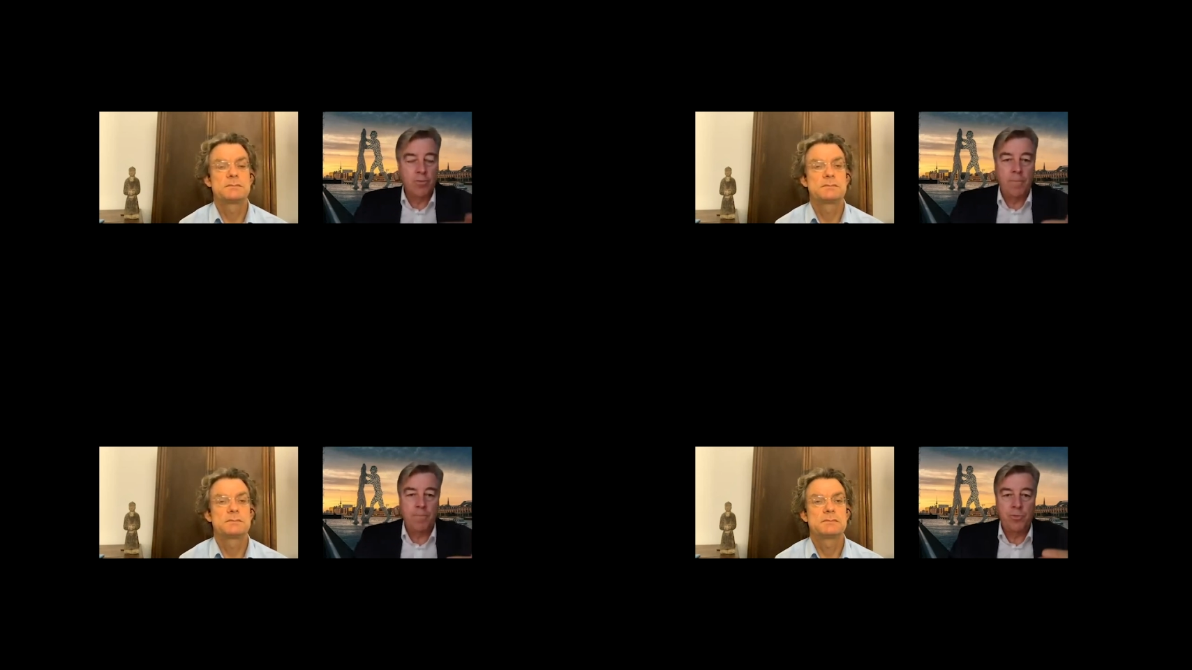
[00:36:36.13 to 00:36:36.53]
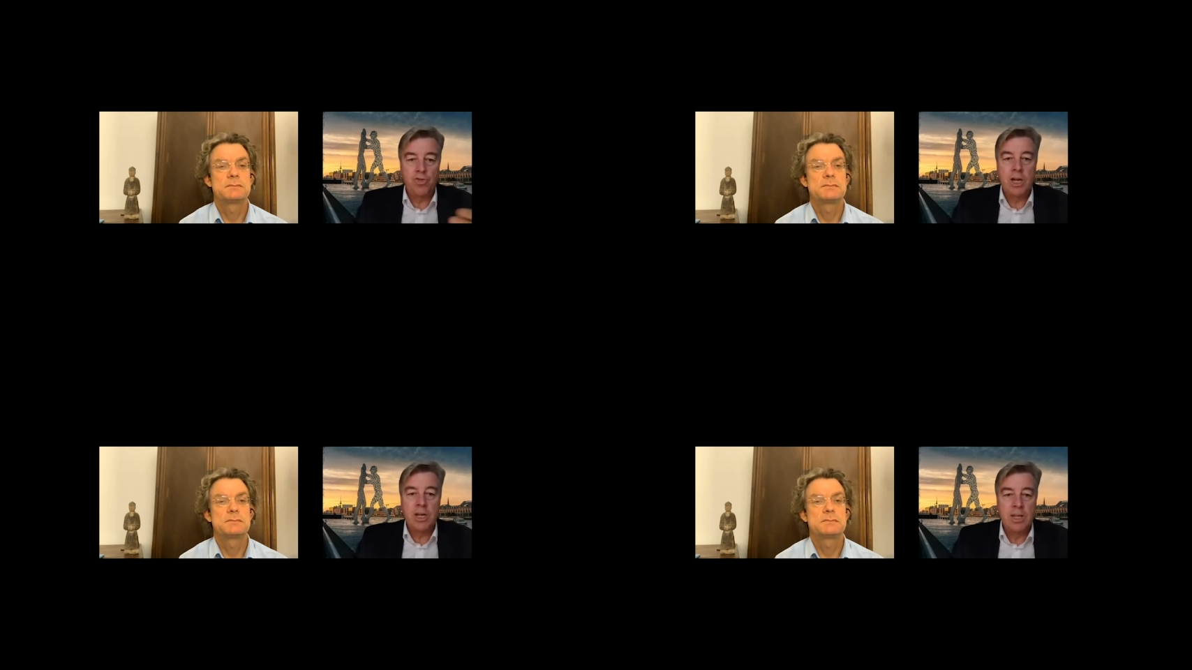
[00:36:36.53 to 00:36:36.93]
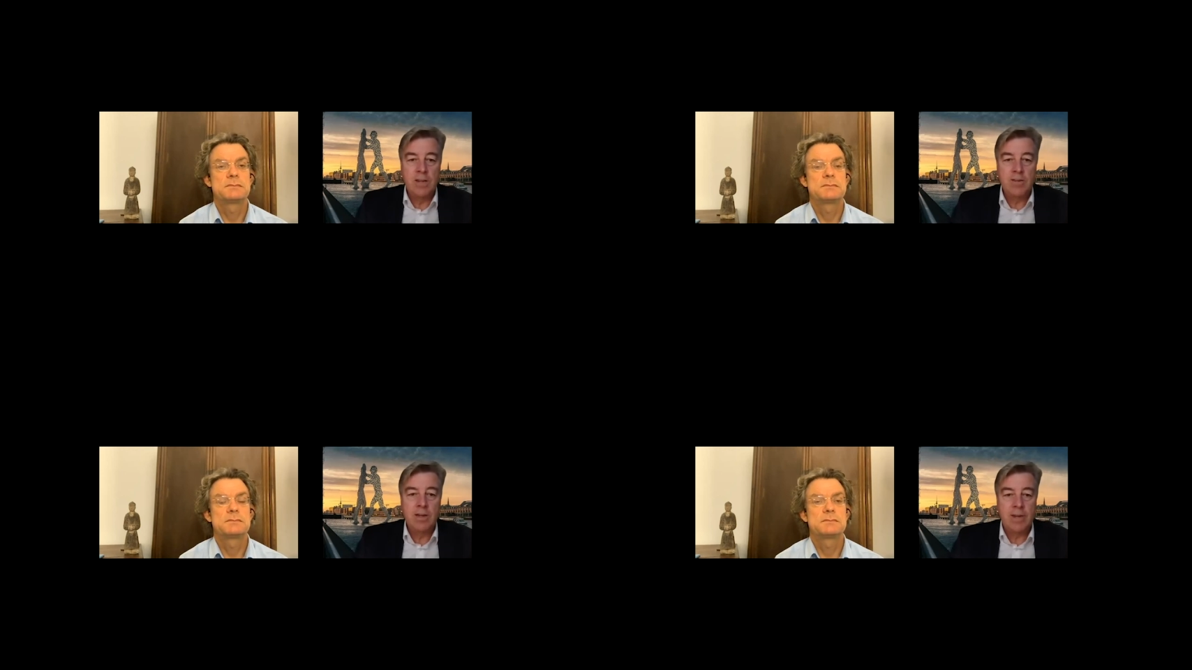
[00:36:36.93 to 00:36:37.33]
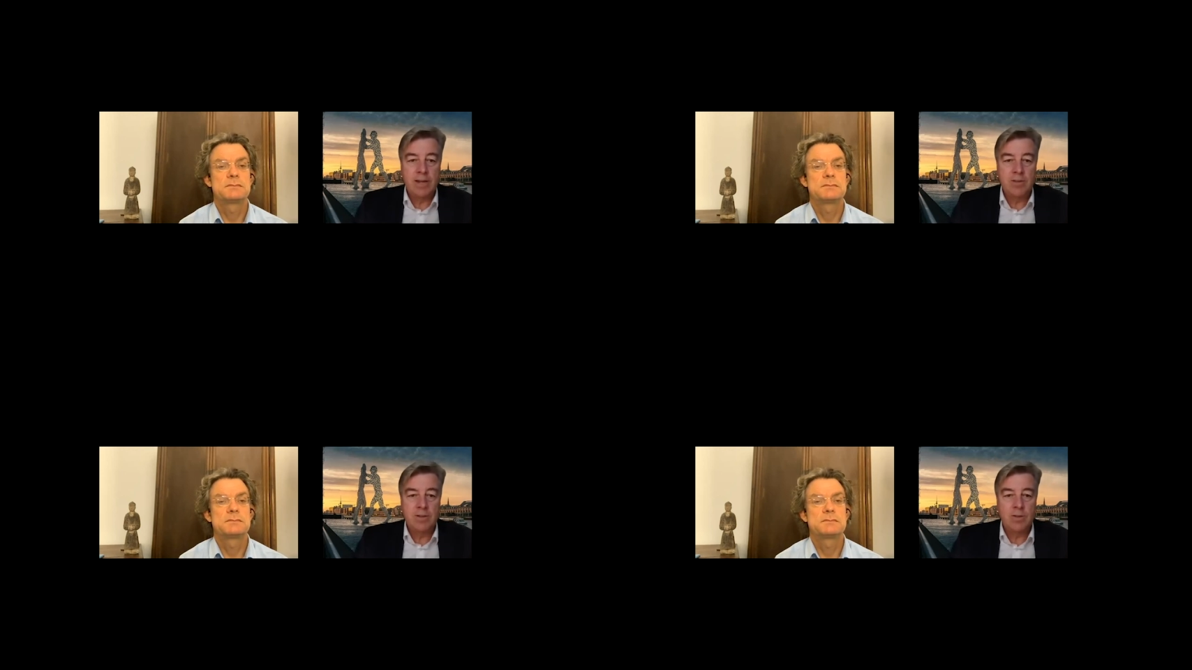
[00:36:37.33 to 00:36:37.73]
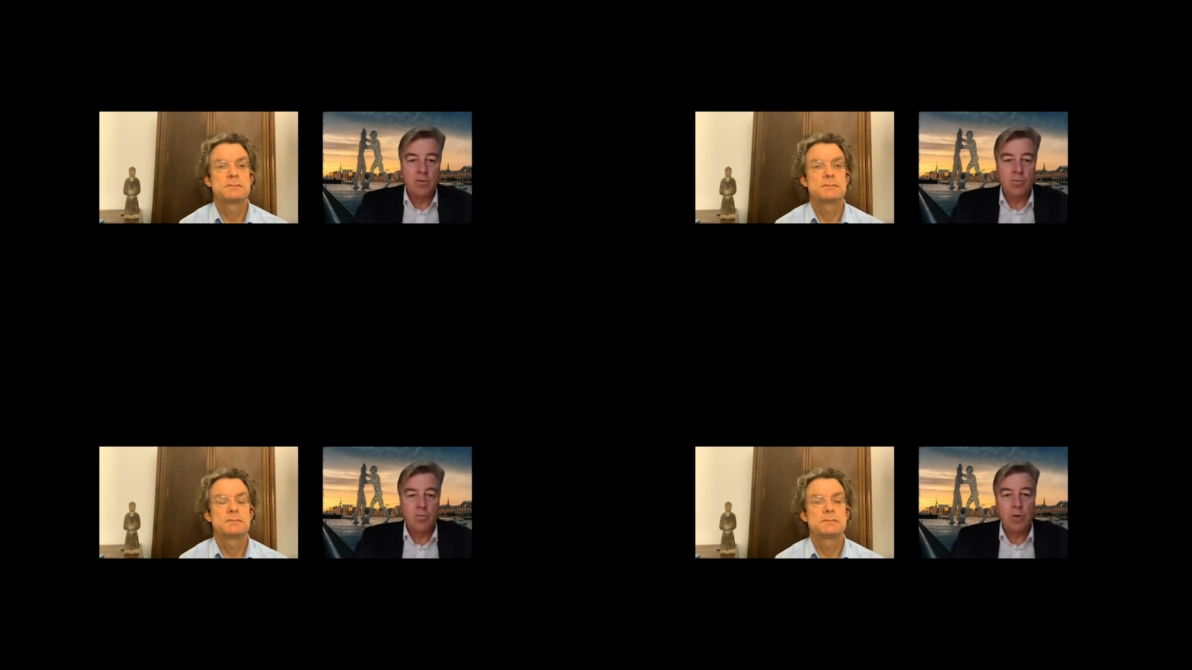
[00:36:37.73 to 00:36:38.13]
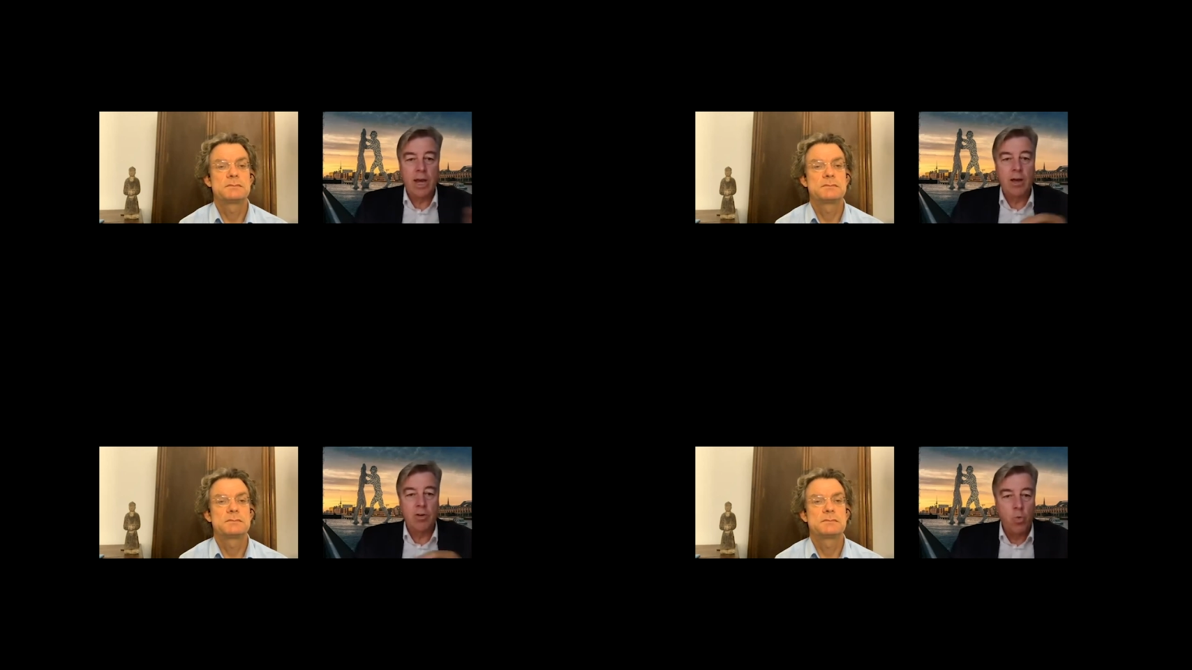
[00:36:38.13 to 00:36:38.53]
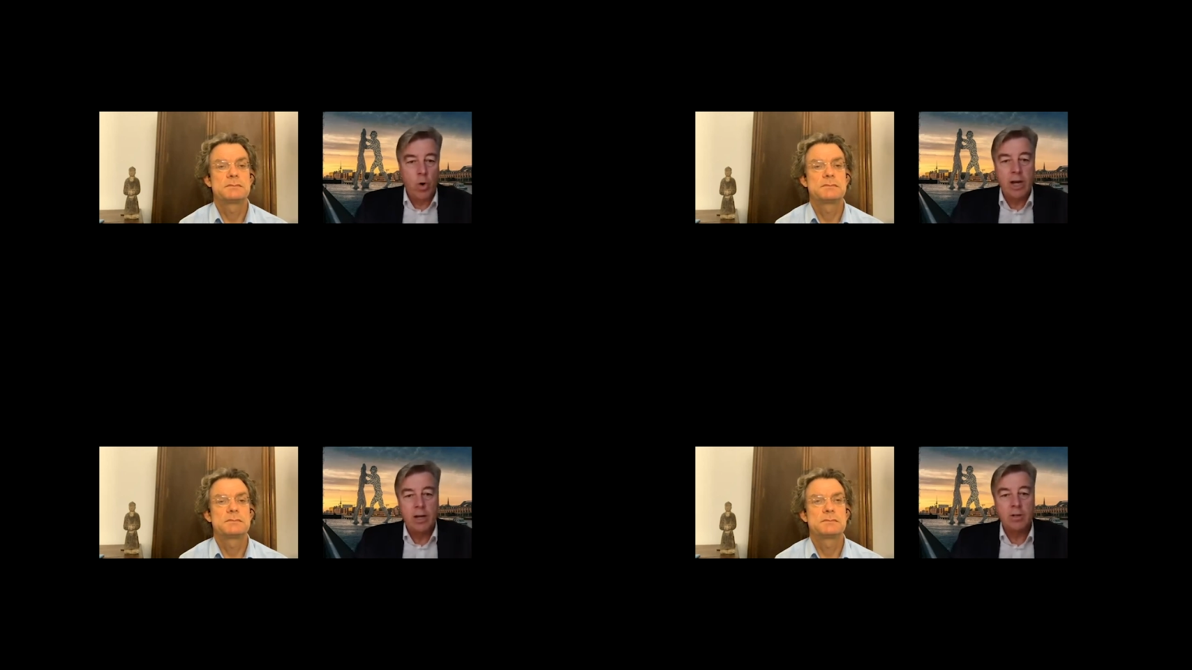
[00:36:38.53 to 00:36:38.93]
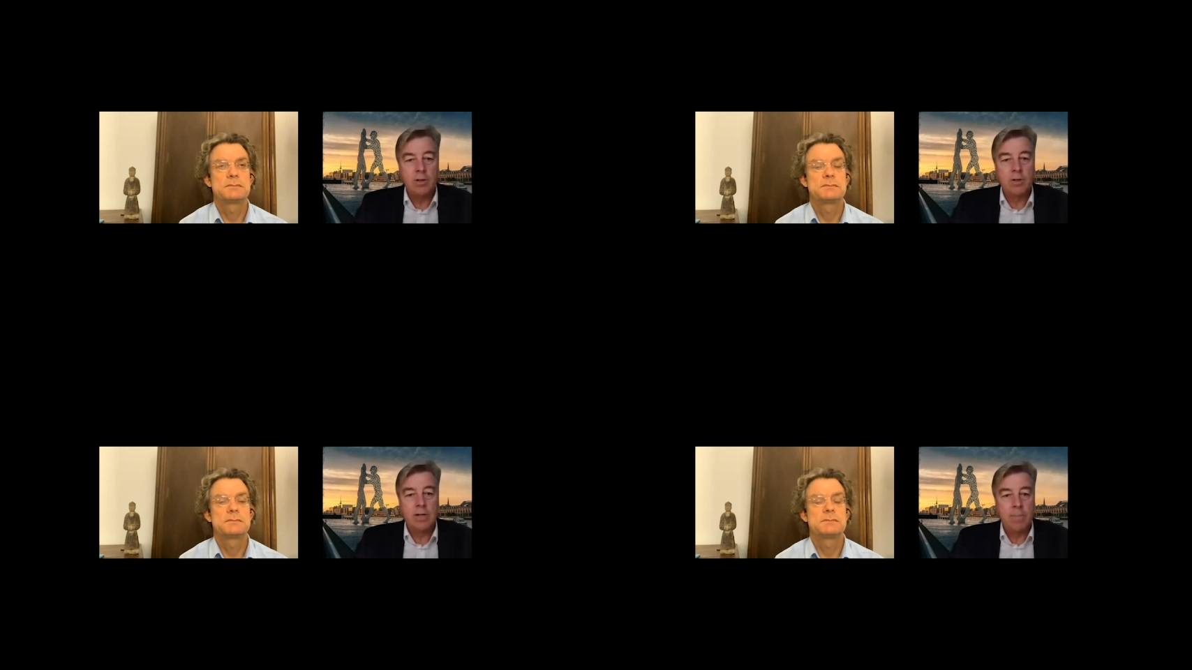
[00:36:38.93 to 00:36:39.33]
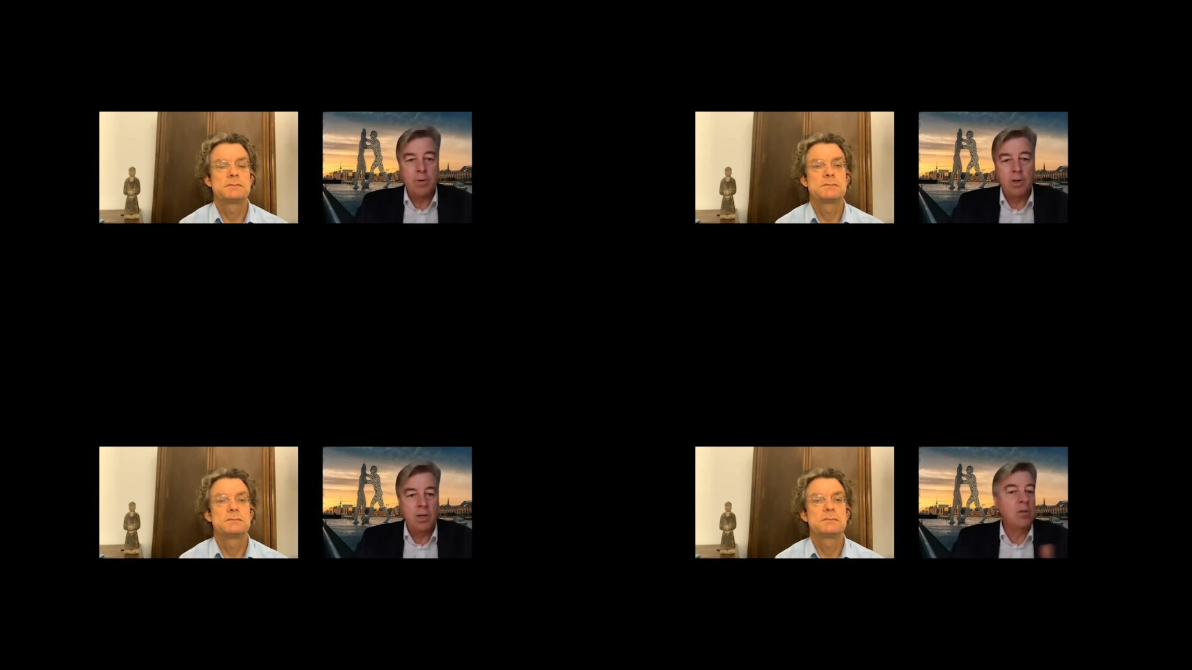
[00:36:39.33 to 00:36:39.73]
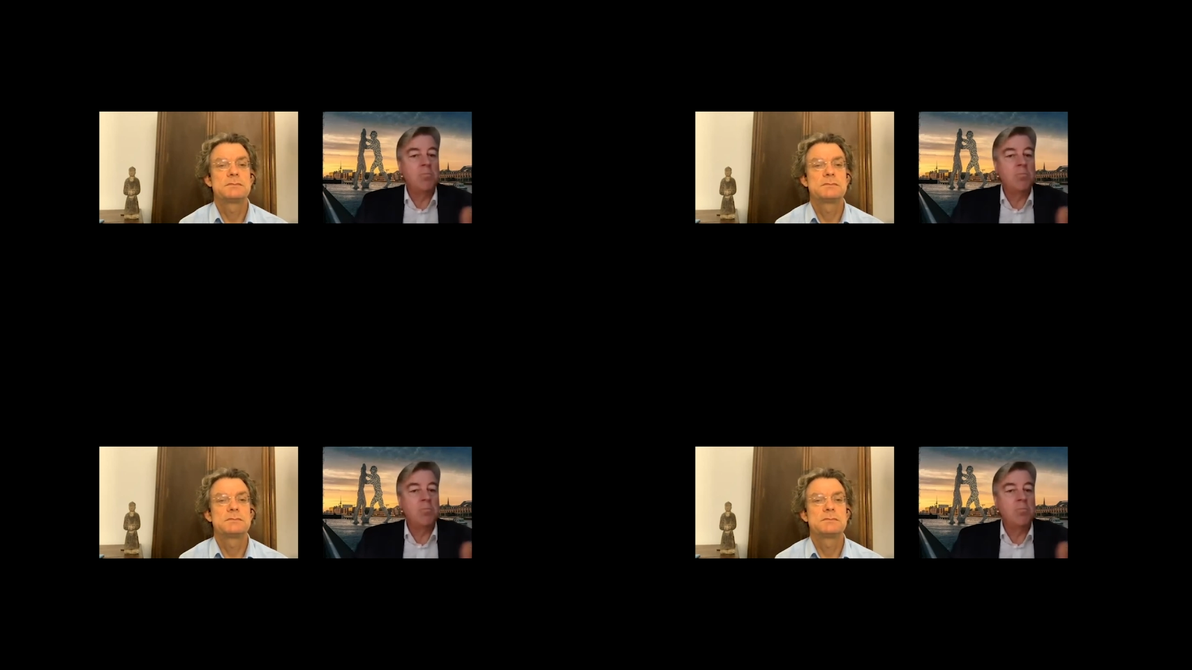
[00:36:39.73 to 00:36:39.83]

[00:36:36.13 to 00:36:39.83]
Speaker 1: from Chinese investors who acquired a company